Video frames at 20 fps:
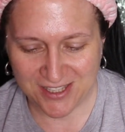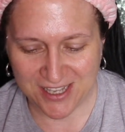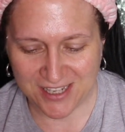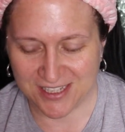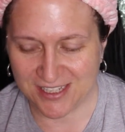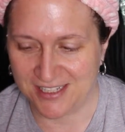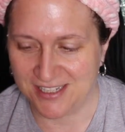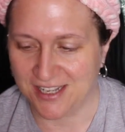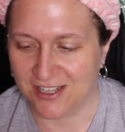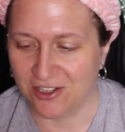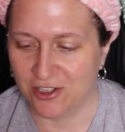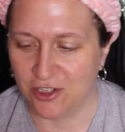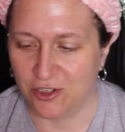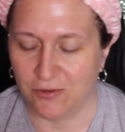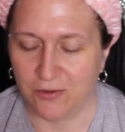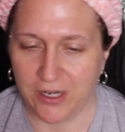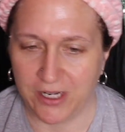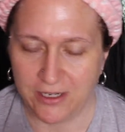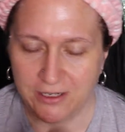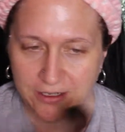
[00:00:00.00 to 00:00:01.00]
That's
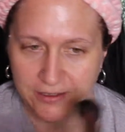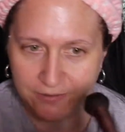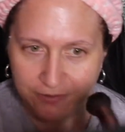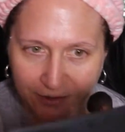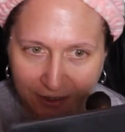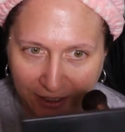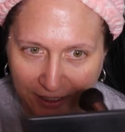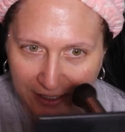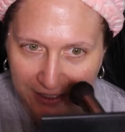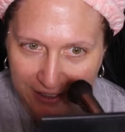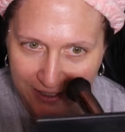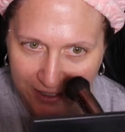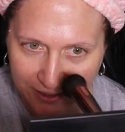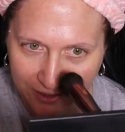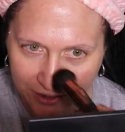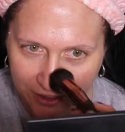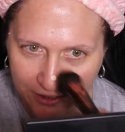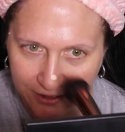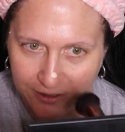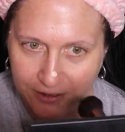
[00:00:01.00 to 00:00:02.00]
intelligent right now, really
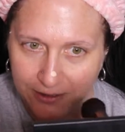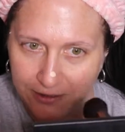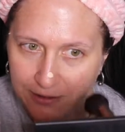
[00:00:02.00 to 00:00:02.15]
intelligent.